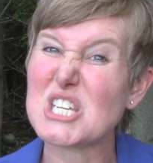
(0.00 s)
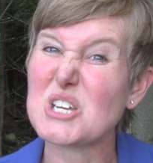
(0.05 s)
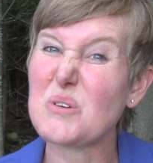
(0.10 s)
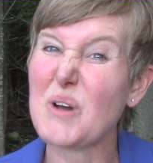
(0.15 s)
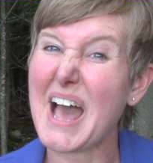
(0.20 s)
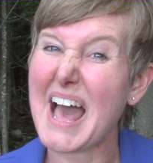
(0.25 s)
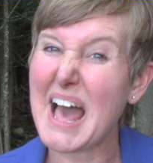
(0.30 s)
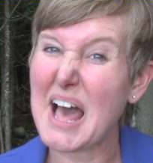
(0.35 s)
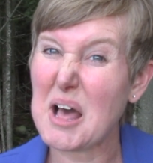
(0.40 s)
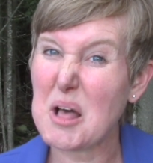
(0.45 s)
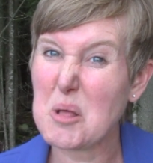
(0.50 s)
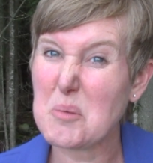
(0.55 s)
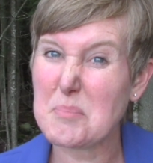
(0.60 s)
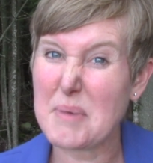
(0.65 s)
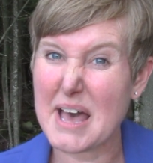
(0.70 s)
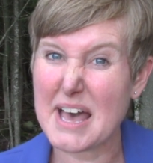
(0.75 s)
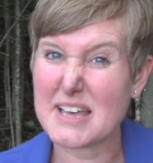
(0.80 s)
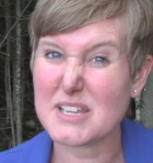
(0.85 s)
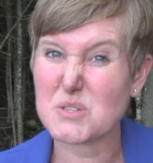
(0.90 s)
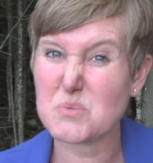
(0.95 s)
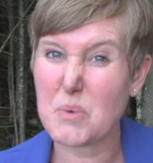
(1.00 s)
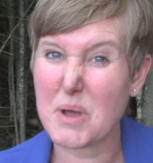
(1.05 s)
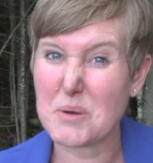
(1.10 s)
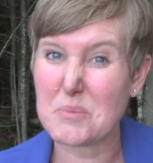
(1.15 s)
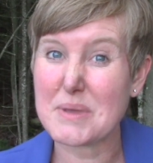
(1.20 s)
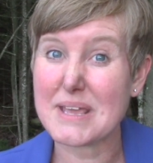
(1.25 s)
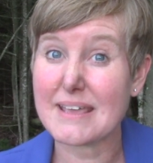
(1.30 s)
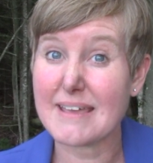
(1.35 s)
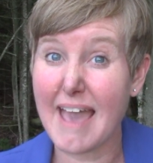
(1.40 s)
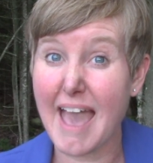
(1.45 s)
help us when
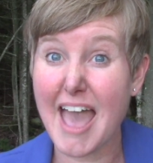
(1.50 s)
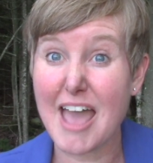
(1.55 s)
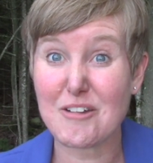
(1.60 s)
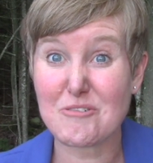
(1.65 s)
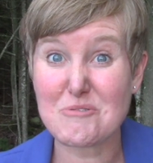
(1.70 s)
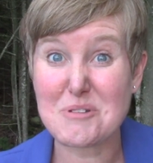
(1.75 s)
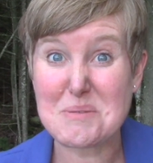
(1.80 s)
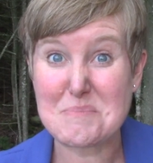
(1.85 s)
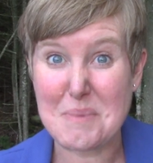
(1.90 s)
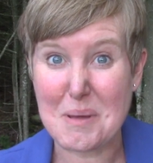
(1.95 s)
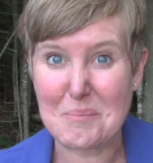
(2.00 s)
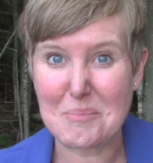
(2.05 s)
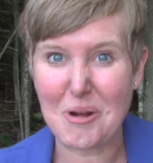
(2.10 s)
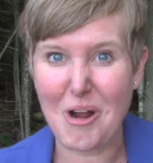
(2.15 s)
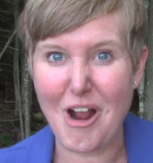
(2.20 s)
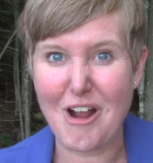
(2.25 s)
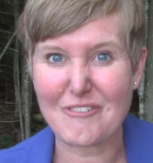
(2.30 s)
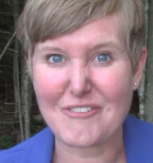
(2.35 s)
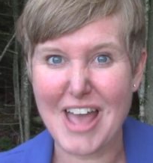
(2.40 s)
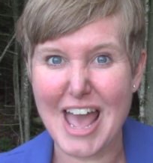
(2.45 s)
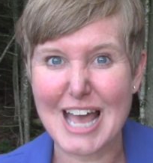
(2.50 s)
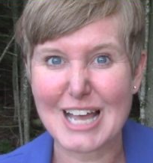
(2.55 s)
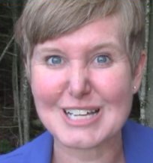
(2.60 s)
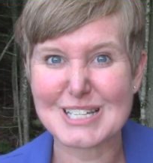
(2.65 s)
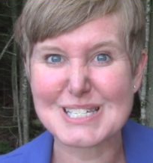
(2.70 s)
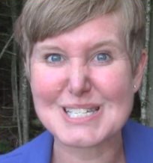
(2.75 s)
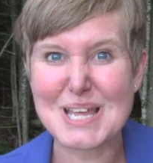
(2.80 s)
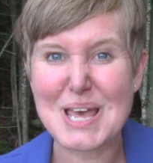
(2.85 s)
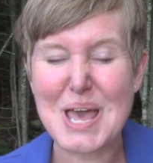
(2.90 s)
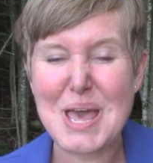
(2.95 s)
we can't remember our
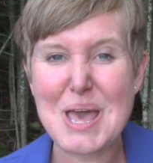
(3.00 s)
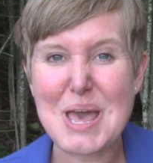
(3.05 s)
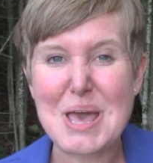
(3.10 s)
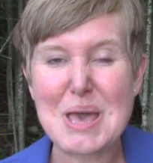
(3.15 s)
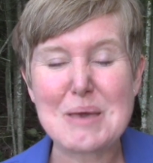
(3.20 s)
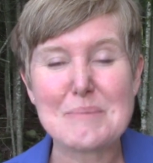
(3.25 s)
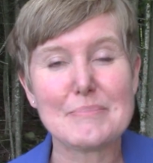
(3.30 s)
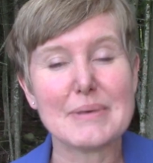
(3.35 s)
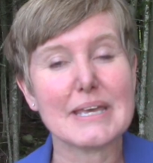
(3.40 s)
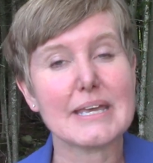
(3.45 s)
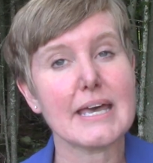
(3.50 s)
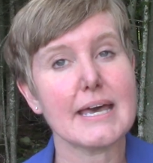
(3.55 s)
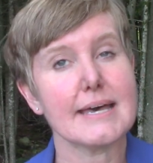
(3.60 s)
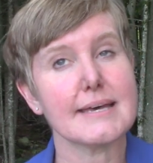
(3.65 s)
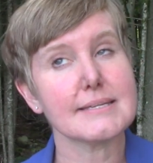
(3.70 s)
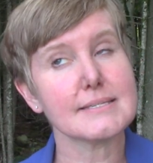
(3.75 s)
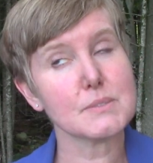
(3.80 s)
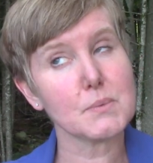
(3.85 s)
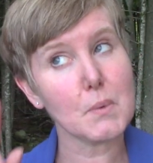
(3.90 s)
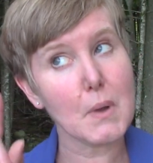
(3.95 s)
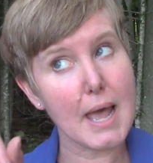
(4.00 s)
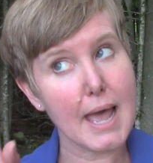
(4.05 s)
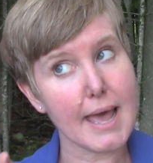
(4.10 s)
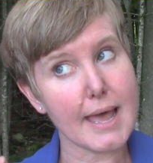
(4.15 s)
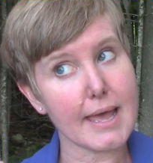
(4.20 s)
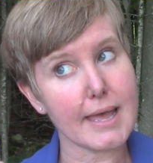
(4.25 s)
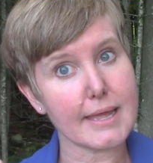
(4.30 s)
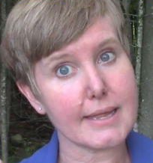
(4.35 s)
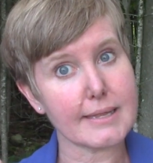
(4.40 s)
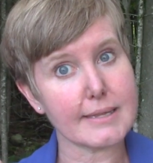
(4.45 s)
facts, because
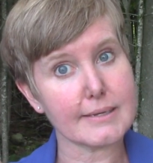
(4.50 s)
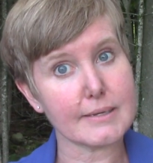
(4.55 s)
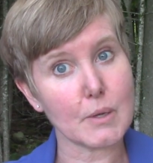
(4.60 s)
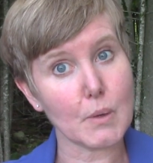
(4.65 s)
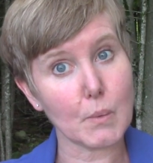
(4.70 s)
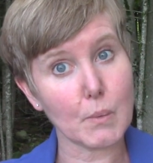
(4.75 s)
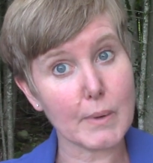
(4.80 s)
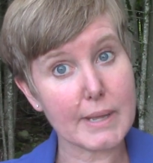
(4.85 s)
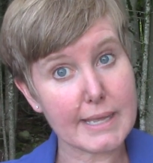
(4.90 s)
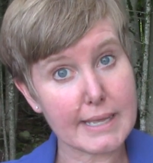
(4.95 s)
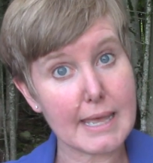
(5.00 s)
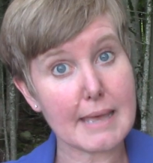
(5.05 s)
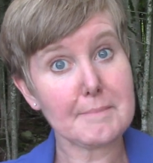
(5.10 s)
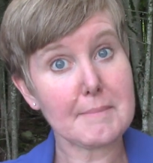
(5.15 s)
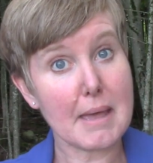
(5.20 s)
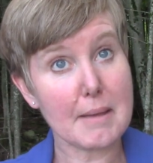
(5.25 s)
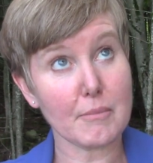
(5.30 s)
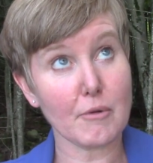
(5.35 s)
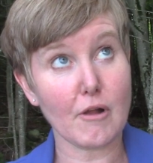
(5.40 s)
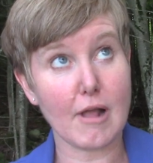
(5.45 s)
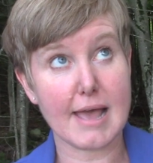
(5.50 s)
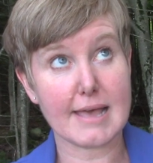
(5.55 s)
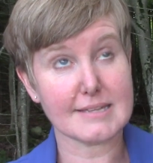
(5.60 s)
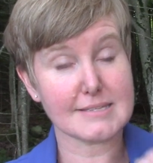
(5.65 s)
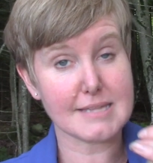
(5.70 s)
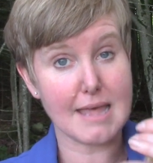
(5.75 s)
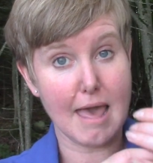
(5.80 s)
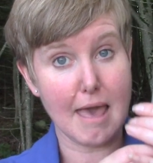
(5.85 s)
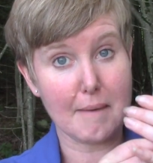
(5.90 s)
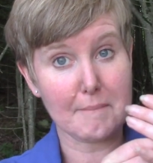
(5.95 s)
one, we can
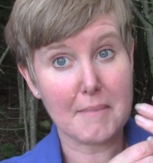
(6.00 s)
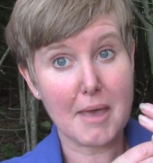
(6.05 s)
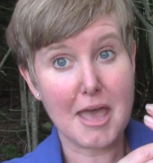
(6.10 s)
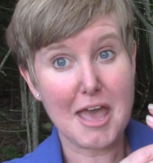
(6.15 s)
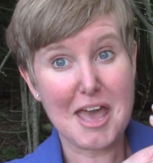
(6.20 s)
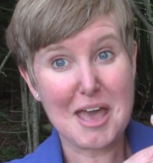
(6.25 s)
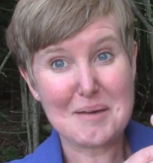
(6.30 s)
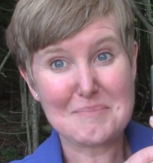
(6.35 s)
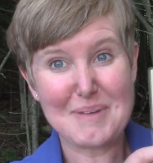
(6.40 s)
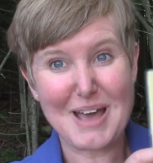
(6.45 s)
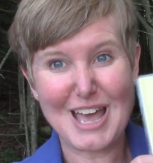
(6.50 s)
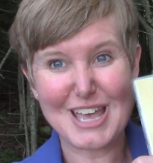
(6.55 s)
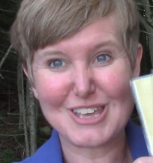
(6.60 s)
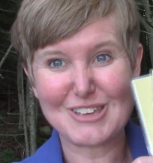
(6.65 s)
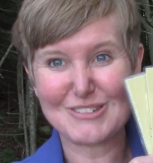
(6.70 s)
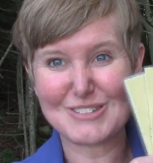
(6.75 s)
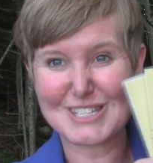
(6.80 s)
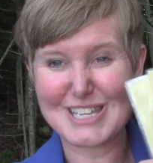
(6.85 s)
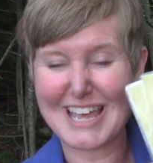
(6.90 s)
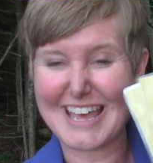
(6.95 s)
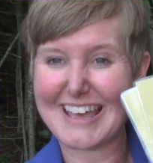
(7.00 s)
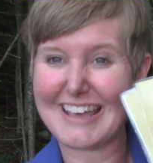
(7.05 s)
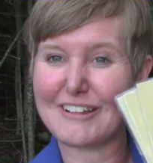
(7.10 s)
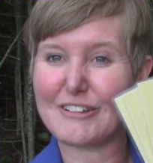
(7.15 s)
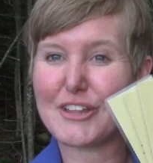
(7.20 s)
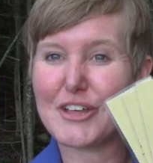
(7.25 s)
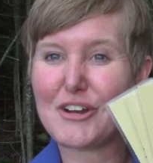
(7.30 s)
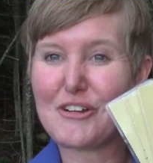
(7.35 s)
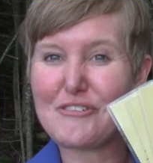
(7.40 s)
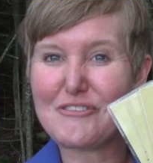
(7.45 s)
memorize them by using
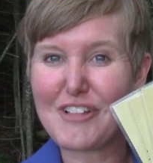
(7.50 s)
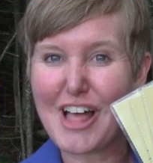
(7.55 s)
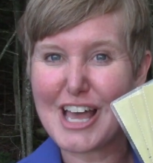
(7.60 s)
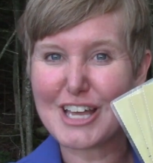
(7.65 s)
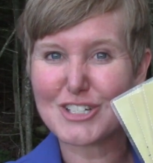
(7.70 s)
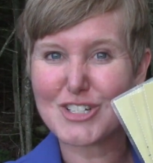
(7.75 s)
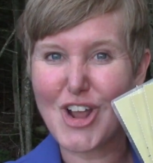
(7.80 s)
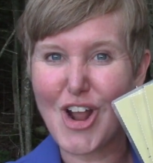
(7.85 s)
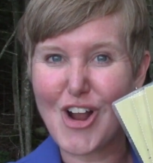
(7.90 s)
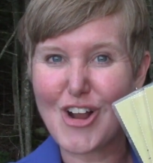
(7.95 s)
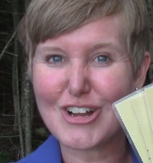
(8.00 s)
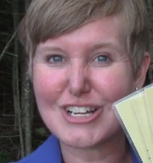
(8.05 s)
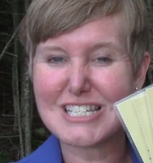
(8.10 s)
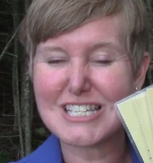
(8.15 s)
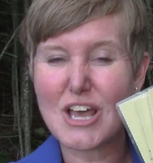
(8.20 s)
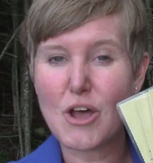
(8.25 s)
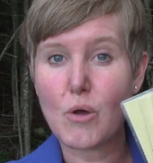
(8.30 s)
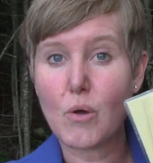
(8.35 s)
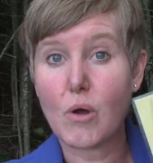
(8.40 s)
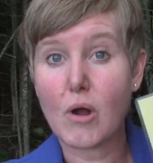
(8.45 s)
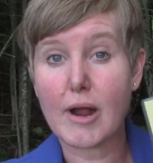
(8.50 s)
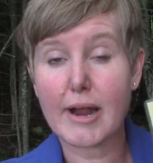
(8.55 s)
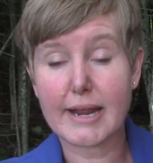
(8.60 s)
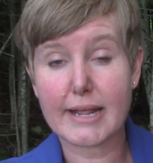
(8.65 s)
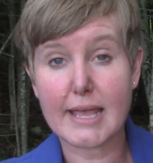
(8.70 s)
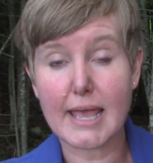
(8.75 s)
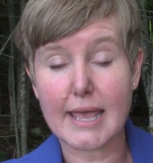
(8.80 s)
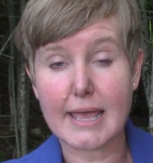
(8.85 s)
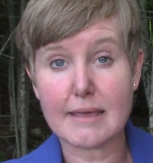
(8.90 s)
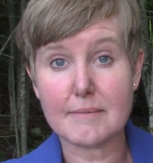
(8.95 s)
little flashcards or a
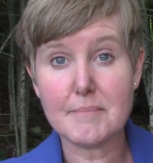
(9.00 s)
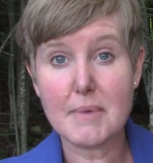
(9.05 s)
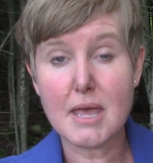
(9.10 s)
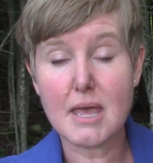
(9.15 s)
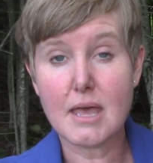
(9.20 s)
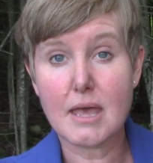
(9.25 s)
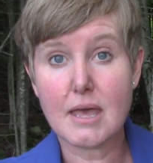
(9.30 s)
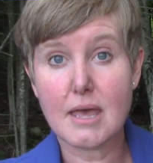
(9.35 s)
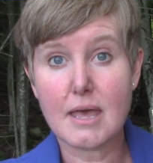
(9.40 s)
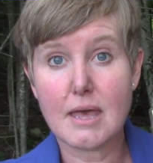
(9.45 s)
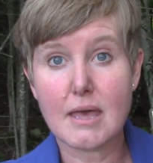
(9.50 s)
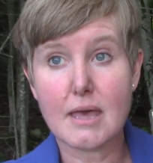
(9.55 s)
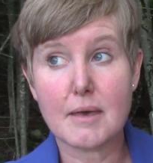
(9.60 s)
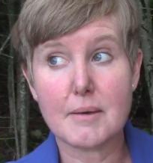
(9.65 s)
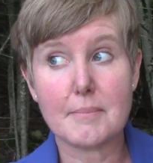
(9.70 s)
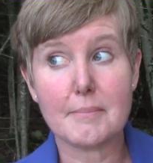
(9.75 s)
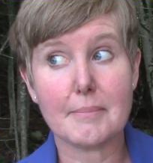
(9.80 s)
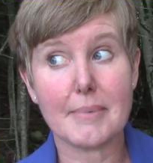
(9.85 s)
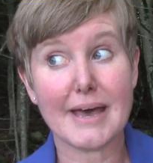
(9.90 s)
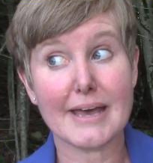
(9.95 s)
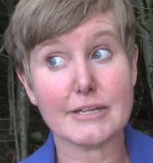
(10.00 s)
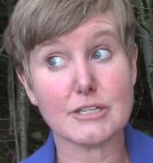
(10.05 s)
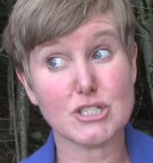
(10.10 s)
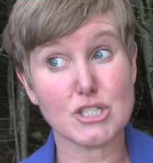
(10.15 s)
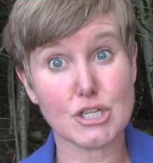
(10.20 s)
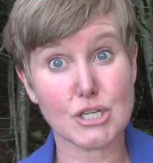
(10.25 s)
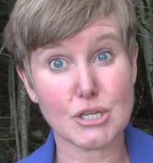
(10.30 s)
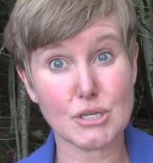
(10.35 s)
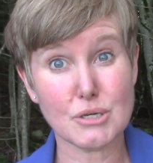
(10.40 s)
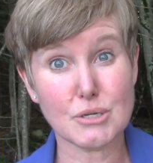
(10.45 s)
game, but
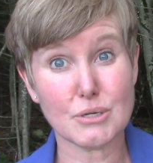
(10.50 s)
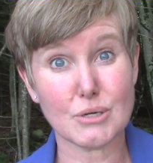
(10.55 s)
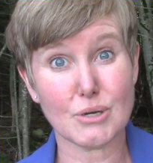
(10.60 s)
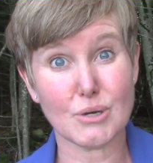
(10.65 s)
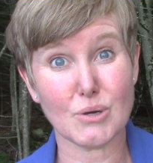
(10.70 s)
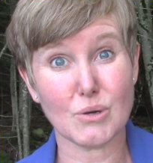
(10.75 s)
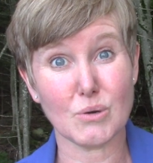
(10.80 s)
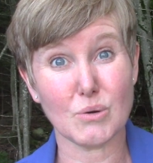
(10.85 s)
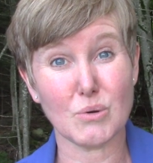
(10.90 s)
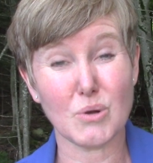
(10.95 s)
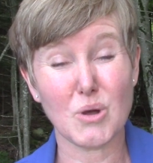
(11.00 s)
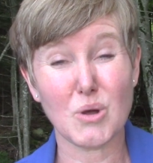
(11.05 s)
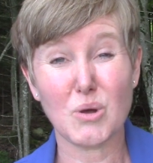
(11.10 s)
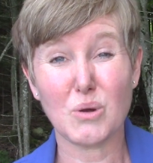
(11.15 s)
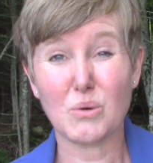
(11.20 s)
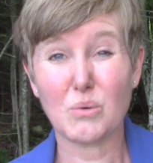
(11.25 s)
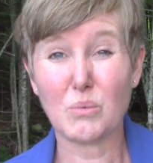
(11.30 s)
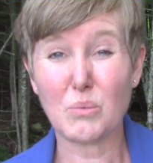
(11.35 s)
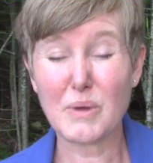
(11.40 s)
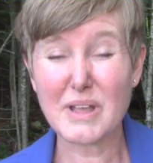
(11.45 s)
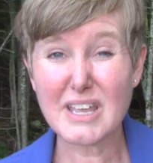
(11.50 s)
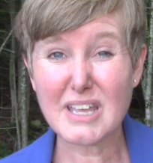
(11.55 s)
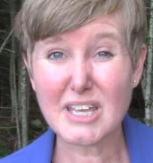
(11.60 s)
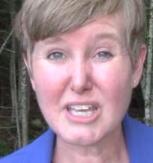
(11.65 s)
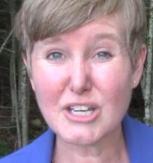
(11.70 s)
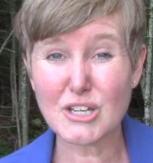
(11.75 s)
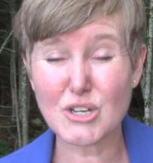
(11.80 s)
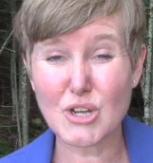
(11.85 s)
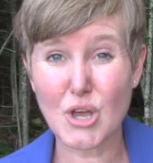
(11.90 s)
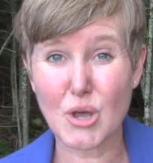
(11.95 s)
two, we
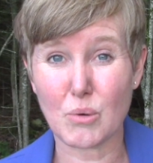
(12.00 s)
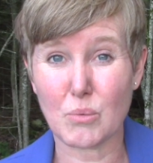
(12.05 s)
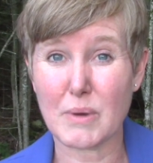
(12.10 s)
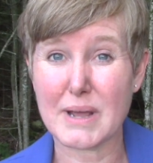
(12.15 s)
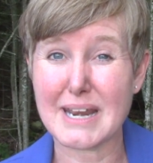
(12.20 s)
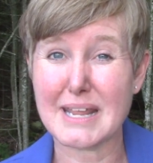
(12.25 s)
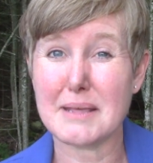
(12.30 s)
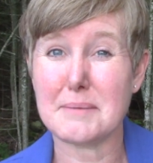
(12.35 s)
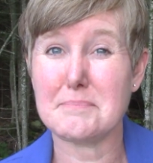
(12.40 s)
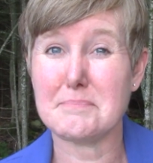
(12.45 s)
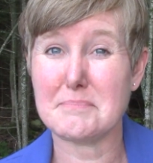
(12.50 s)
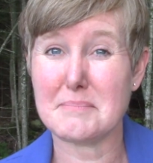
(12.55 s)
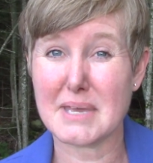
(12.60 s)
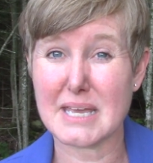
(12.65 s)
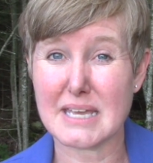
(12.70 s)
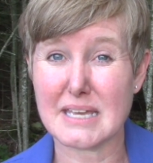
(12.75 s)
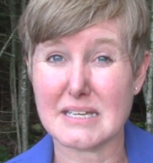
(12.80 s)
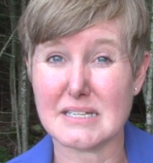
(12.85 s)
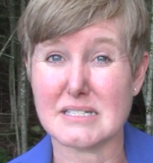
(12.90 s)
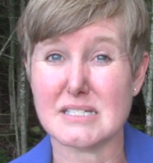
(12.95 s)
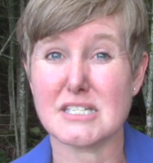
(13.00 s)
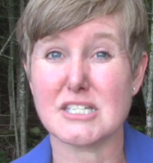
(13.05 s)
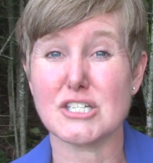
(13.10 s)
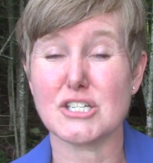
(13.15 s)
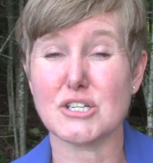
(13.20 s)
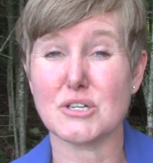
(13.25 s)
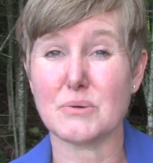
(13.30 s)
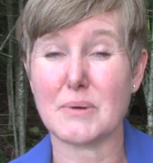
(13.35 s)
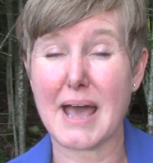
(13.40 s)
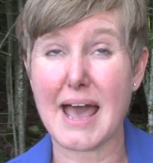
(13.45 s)
can know what it means
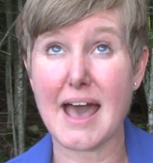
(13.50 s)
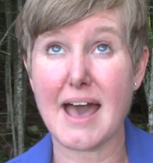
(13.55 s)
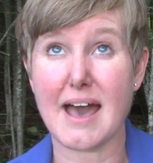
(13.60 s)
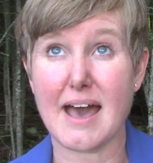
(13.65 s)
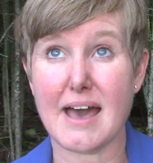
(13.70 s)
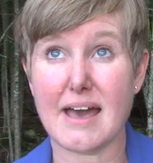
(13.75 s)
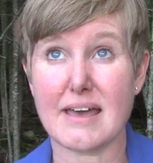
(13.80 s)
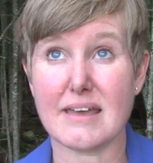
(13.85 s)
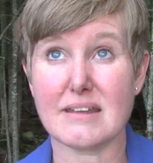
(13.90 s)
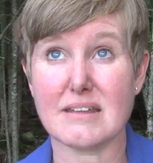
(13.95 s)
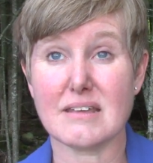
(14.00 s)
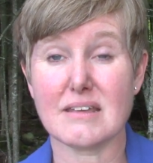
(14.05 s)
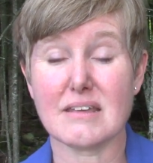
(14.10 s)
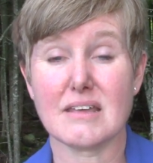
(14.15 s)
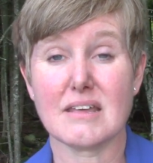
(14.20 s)
to add